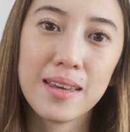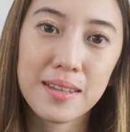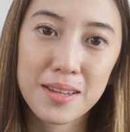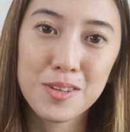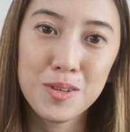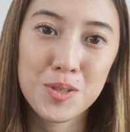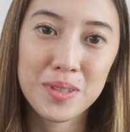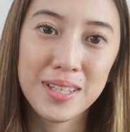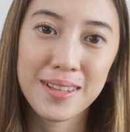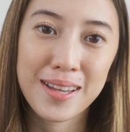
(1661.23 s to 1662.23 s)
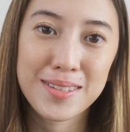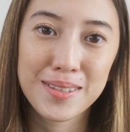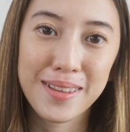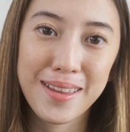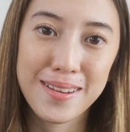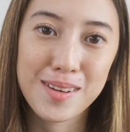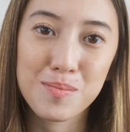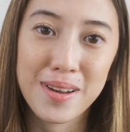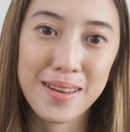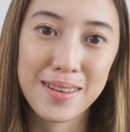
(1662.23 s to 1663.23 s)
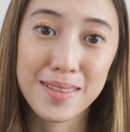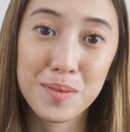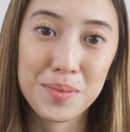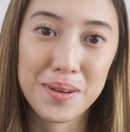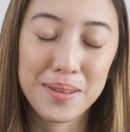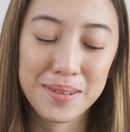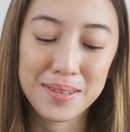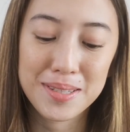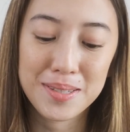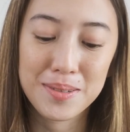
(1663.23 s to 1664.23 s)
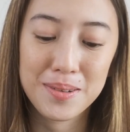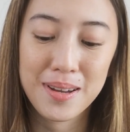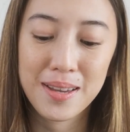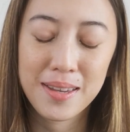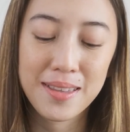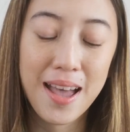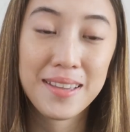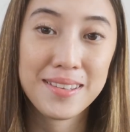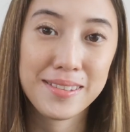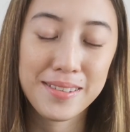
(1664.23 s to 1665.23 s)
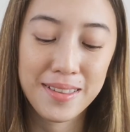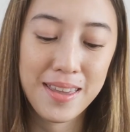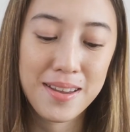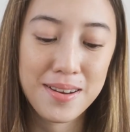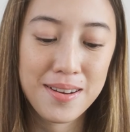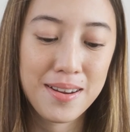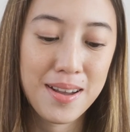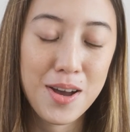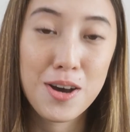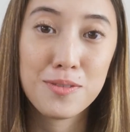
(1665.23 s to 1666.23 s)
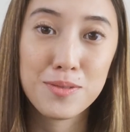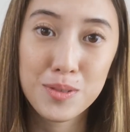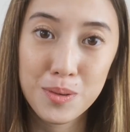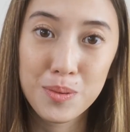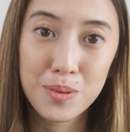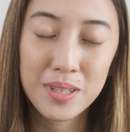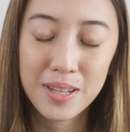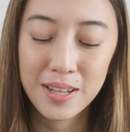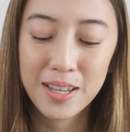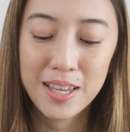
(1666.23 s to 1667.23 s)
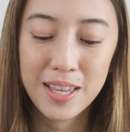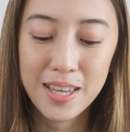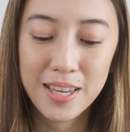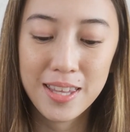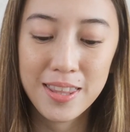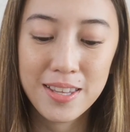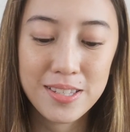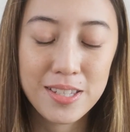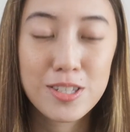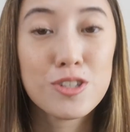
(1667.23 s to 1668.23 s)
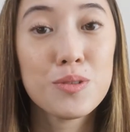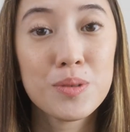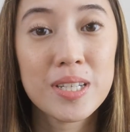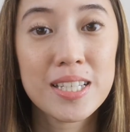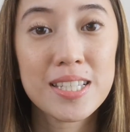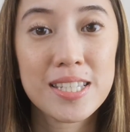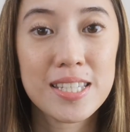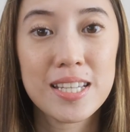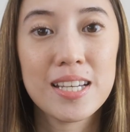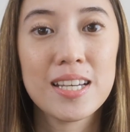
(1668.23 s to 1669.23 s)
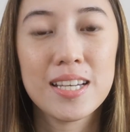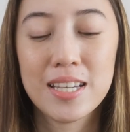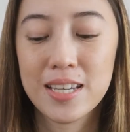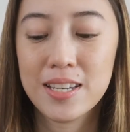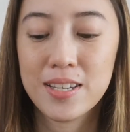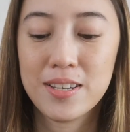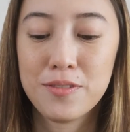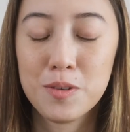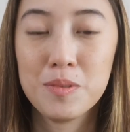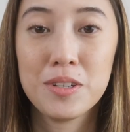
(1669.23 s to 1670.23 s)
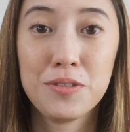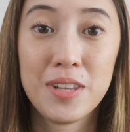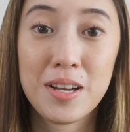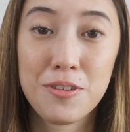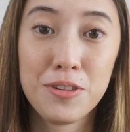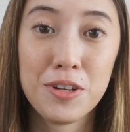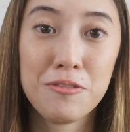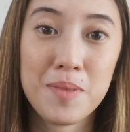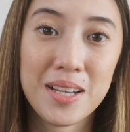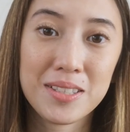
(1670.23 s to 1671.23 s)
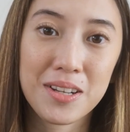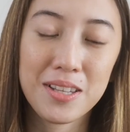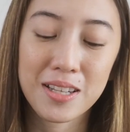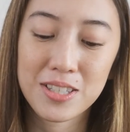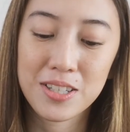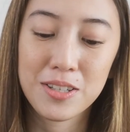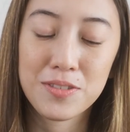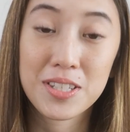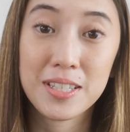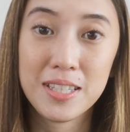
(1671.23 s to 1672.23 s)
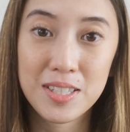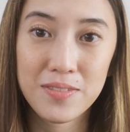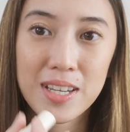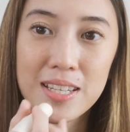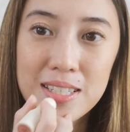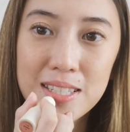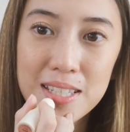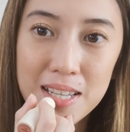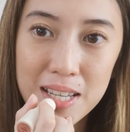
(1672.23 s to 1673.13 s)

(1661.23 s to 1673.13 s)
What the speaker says: And I usually like to layer my lip colors, so I add another layer of nude. This is Nudist from the Fluffmatte collection of Sunny's Face.